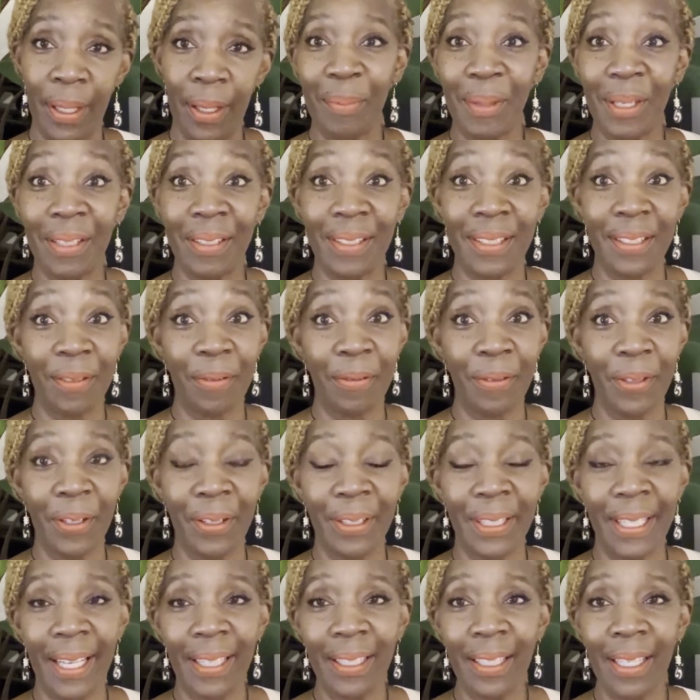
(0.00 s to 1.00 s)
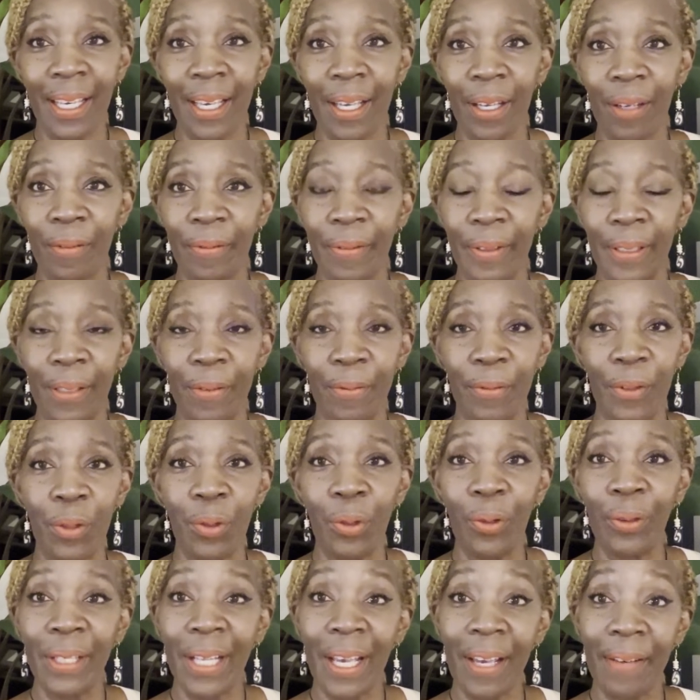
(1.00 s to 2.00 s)
Because if you're not careful, if you
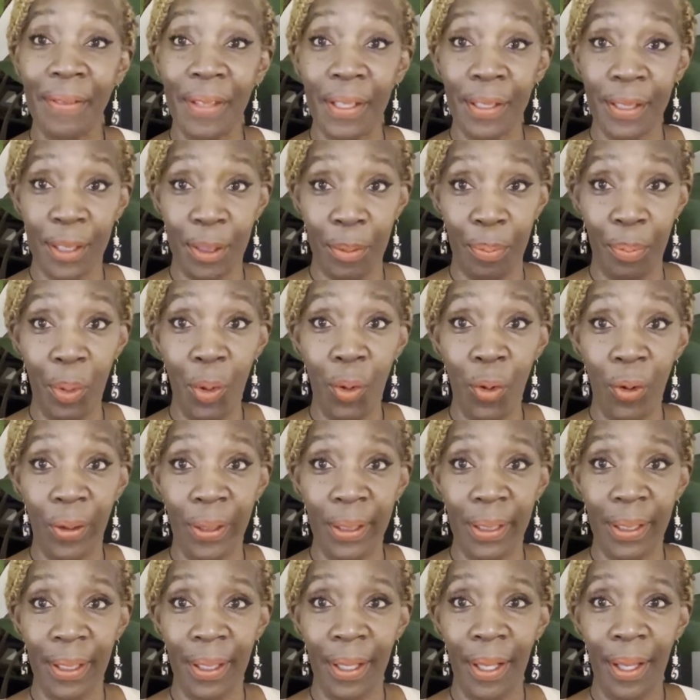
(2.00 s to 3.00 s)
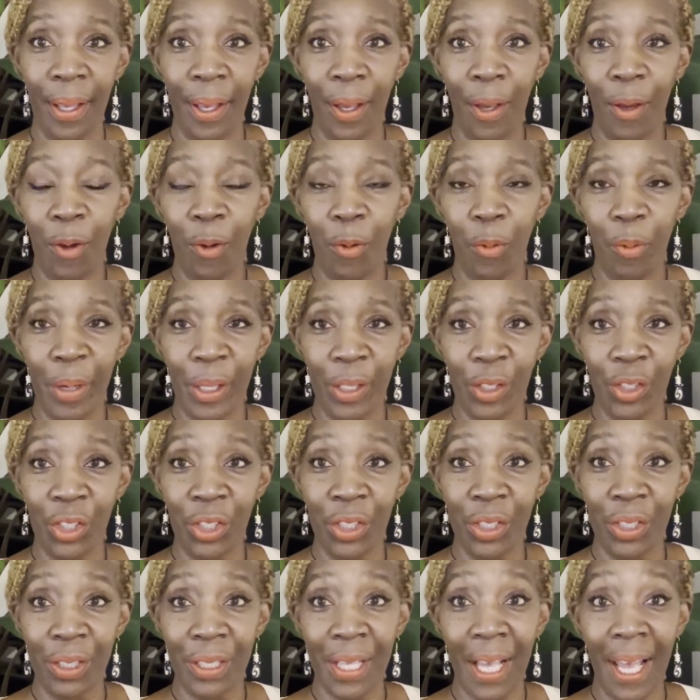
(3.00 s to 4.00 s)
don't have the support,
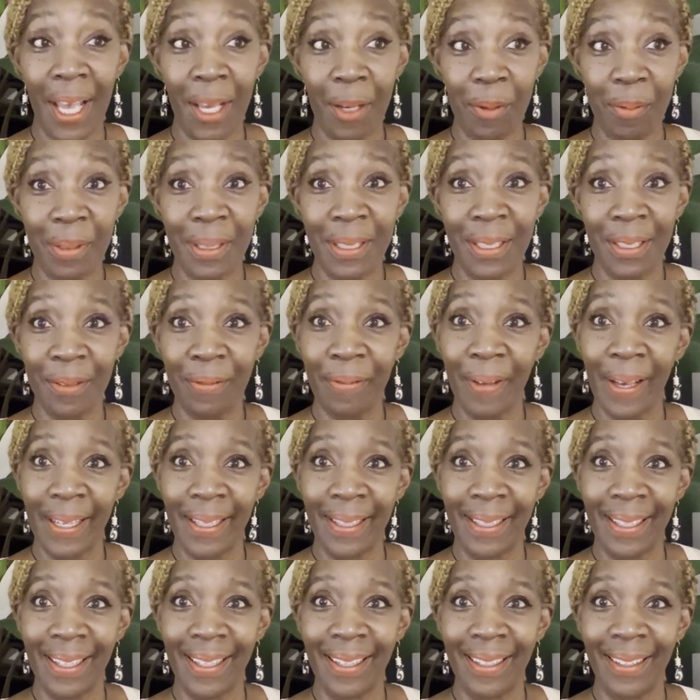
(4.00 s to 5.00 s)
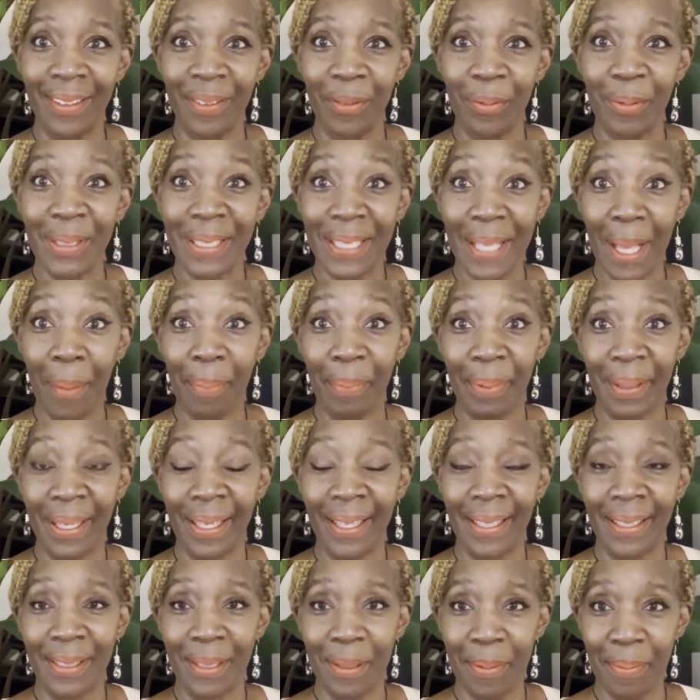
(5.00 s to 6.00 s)
which I was finding was
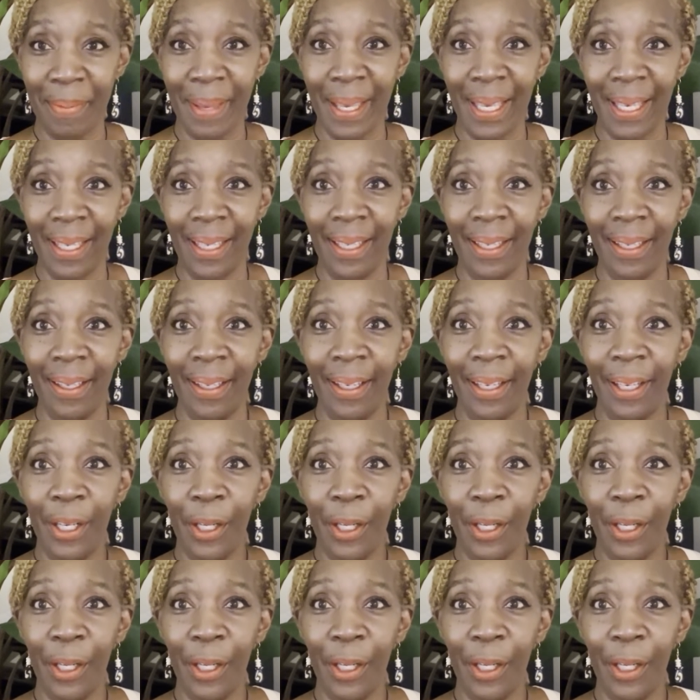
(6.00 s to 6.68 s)
happening to me,